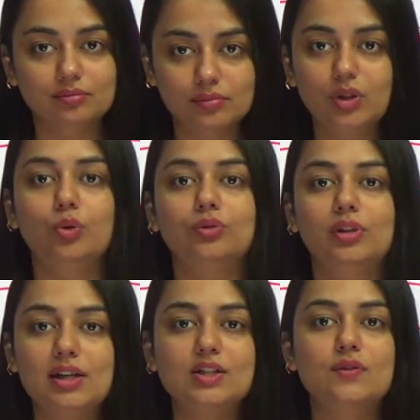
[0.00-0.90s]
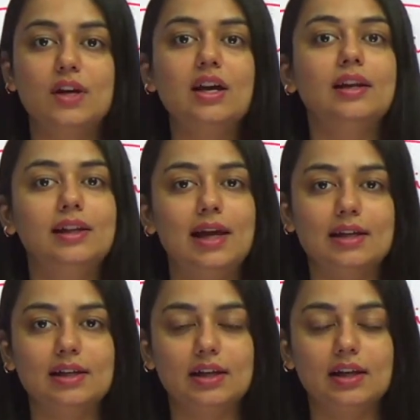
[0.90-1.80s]
No, that is very
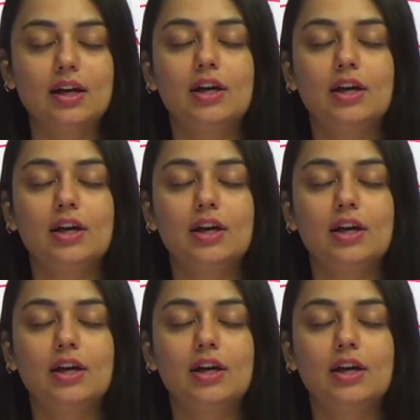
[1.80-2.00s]
unlikely.